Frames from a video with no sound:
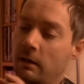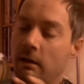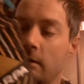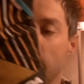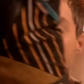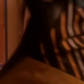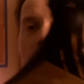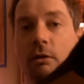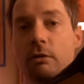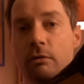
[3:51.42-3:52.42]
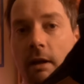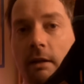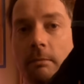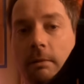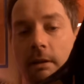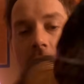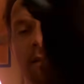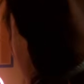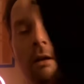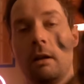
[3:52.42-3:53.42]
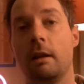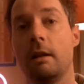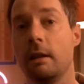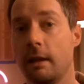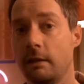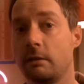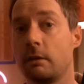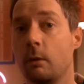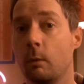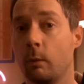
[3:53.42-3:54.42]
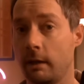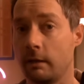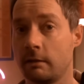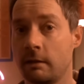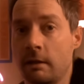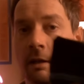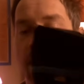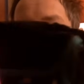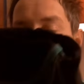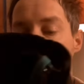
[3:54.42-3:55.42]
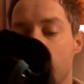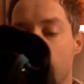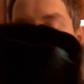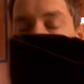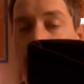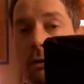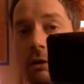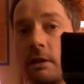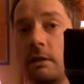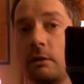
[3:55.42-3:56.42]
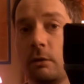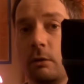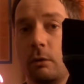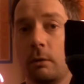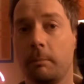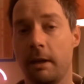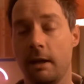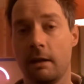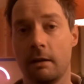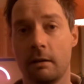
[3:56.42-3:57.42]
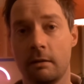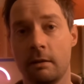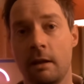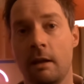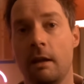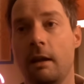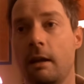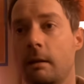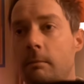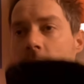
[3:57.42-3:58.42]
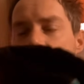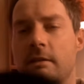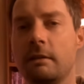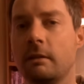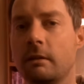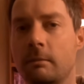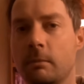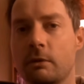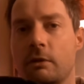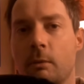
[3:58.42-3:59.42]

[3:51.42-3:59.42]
are incredibly lightweight. A size 42 pair listed on most